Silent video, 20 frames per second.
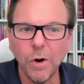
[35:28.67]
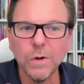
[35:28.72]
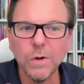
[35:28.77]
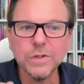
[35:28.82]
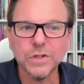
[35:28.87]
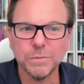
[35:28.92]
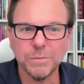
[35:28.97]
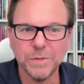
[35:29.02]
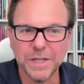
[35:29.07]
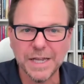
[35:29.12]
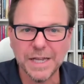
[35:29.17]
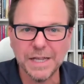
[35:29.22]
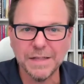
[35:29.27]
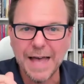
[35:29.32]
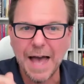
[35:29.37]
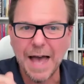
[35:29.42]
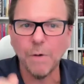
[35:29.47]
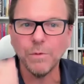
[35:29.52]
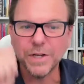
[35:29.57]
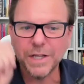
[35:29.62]
ultimately
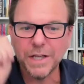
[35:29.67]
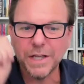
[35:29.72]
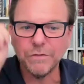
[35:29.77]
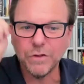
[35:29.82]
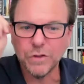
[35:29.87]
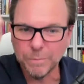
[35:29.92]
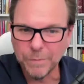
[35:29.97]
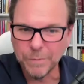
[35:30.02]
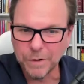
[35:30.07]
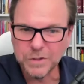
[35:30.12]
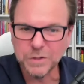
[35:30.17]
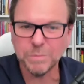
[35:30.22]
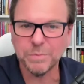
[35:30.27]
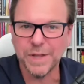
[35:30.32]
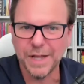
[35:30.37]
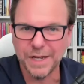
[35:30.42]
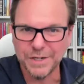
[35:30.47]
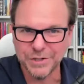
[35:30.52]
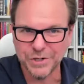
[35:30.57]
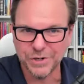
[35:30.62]
that would give you the most
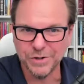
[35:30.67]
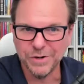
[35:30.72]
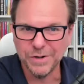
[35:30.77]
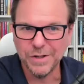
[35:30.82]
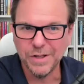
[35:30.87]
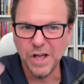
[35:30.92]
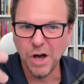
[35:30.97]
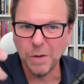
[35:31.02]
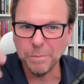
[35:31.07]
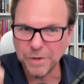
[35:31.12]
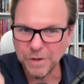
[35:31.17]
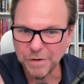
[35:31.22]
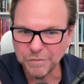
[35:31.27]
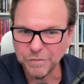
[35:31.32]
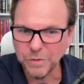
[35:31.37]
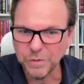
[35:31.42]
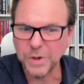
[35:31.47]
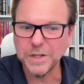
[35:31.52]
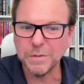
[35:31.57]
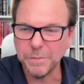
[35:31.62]
pleasure, help you
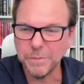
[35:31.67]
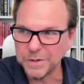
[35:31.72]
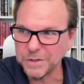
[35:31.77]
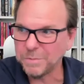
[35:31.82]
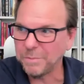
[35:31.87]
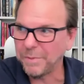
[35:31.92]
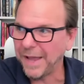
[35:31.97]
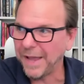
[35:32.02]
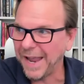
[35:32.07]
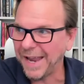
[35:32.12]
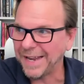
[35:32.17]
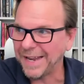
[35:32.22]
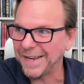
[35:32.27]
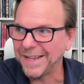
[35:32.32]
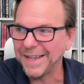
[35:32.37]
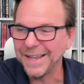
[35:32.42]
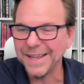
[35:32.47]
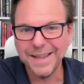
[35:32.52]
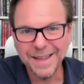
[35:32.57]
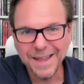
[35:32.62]
avoid the most
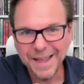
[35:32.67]
pain,